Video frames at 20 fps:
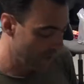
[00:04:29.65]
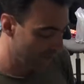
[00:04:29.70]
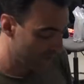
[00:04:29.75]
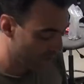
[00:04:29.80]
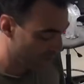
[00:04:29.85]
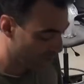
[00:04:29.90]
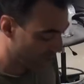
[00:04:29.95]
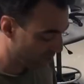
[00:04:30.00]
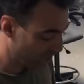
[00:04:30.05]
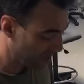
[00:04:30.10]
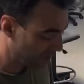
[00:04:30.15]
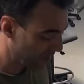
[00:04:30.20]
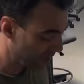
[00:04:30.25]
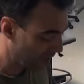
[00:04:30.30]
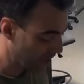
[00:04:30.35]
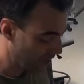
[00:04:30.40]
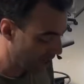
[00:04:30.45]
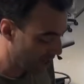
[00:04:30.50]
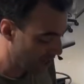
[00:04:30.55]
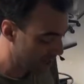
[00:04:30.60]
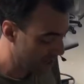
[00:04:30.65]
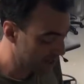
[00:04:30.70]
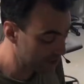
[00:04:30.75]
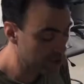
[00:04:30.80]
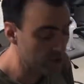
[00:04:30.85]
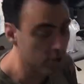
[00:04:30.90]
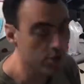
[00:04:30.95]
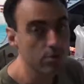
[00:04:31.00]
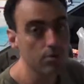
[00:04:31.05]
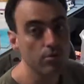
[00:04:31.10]
There will be
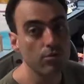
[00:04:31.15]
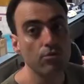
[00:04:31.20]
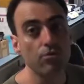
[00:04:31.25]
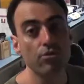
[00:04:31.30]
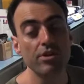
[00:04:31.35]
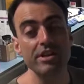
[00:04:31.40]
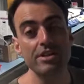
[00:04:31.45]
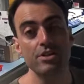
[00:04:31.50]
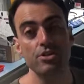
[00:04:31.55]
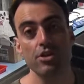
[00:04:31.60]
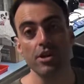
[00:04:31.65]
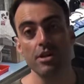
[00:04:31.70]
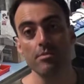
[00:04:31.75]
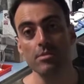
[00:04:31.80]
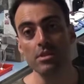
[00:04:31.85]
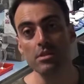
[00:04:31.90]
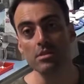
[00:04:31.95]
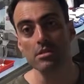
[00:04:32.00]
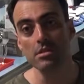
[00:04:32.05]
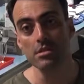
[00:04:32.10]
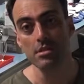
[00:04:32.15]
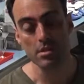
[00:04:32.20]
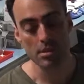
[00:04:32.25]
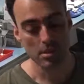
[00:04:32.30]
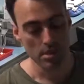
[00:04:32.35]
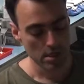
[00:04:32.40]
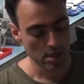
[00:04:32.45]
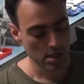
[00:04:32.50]
three treatments.